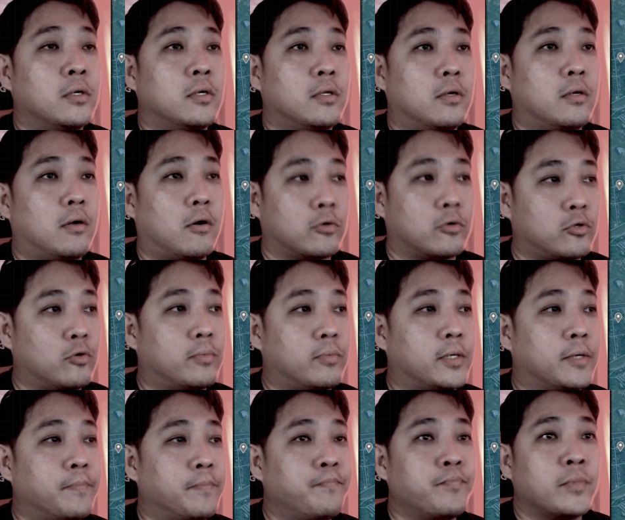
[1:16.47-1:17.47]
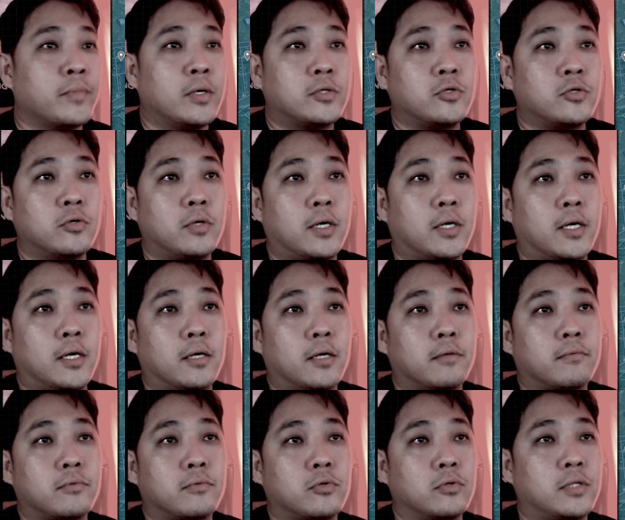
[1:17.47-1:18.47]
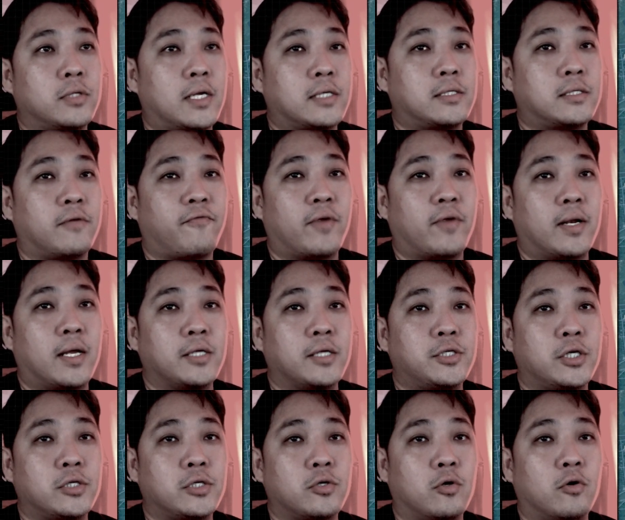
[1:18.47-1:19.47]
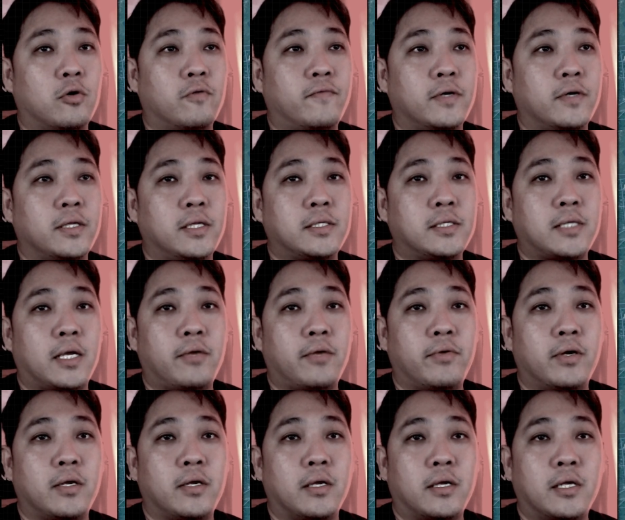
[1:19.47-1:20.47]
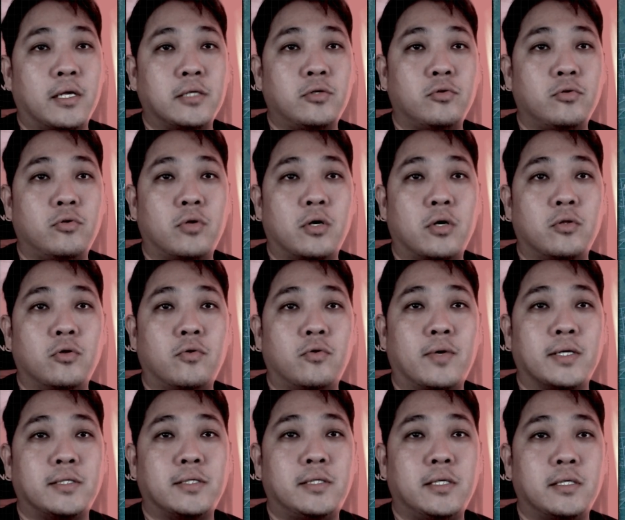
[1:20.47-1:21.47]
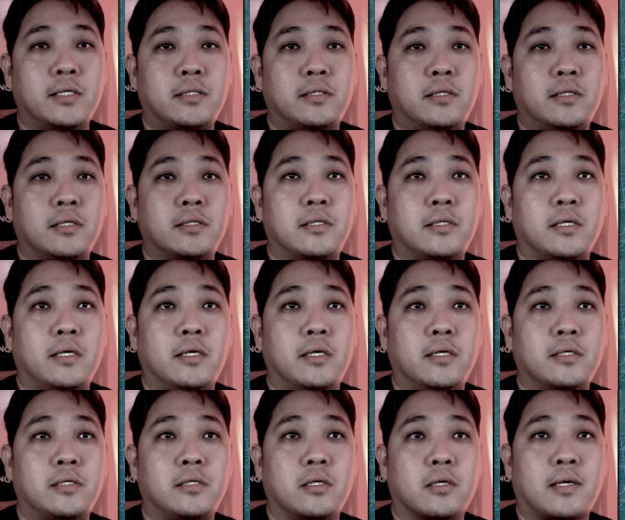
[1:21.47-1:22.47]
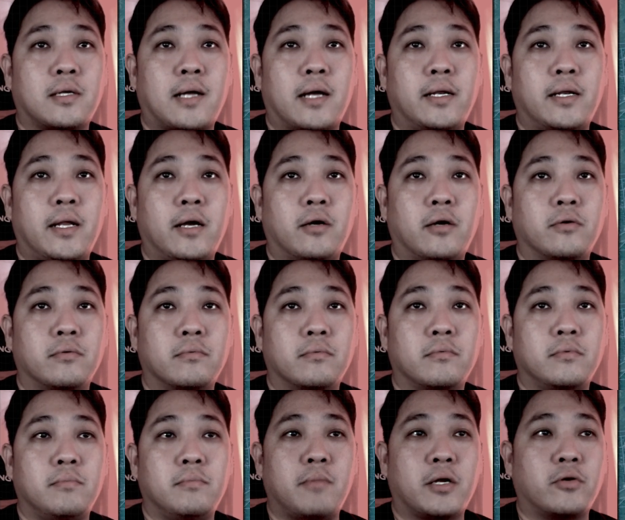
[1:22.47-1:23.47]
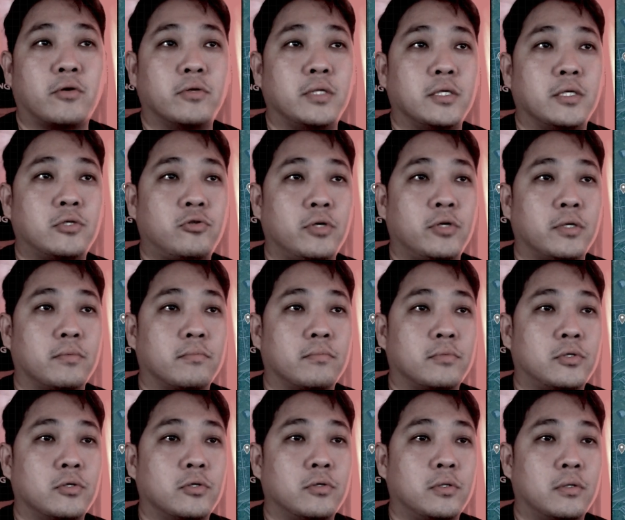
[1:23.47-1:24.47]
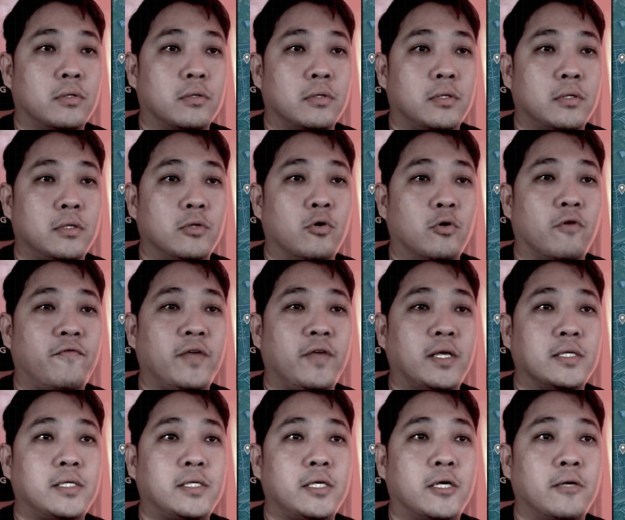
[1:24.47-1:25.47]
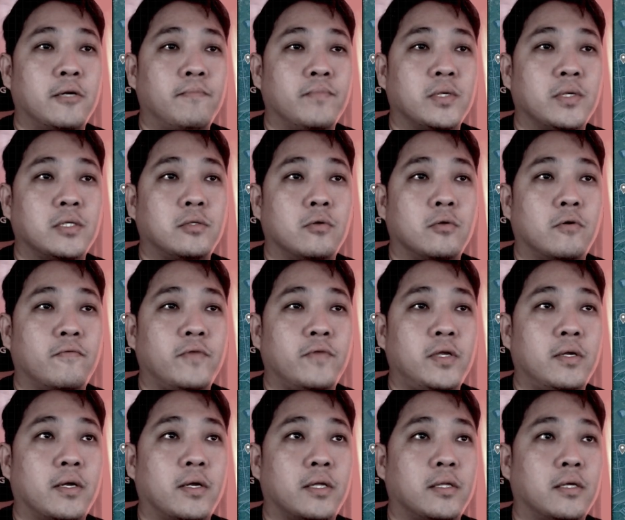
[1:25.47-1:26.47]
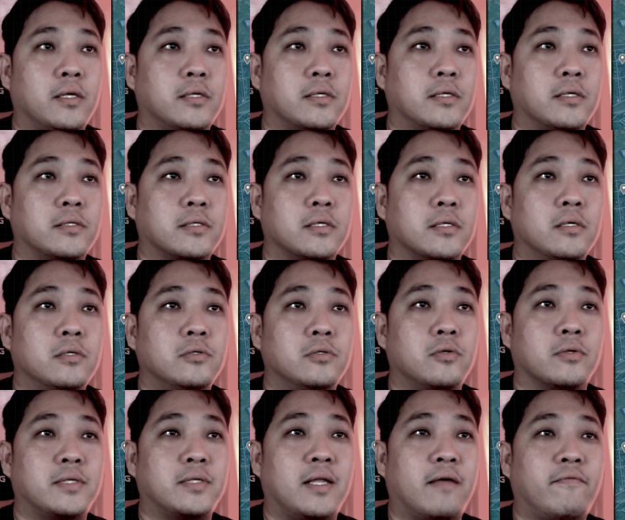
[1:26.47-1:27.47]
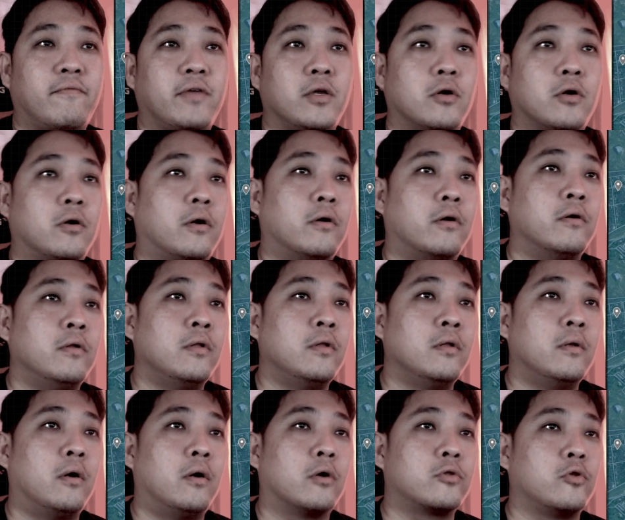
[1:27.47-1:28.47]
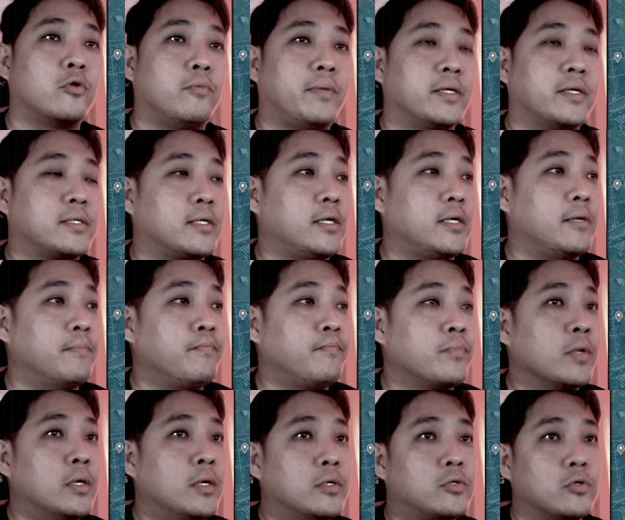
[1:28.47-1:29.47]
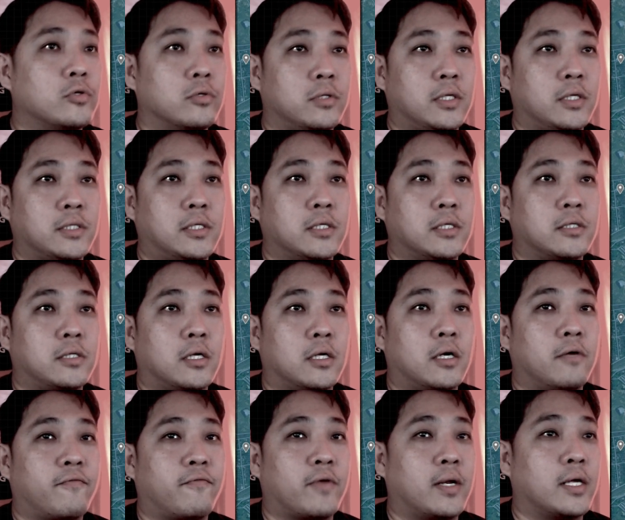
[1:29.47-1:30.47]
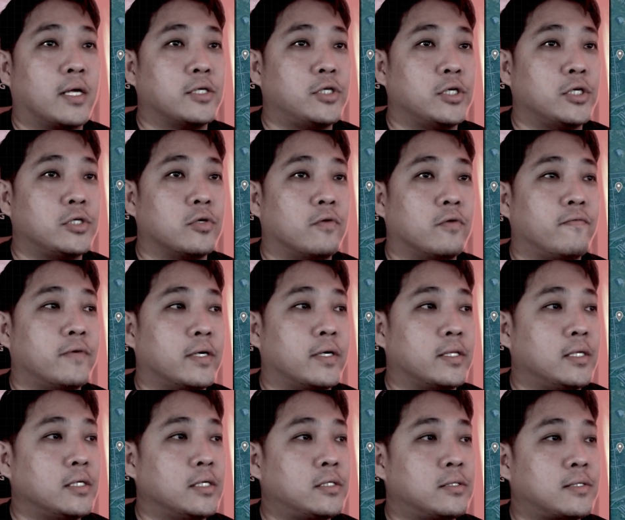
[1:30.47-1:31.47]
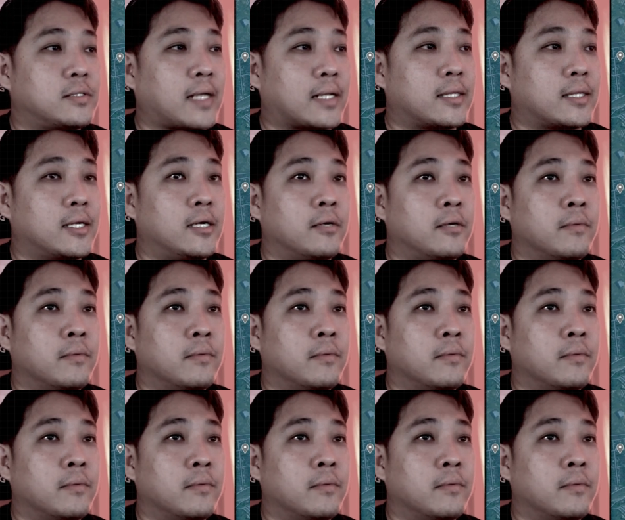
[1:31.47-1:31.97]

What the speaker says: October. So that's the frontline change over in this area. In case you do not know what is this is Canal micro district. So Novi is here. This is Novi, and this is Zotneve or Oktyabrsk. So this is the frontline change over at this sector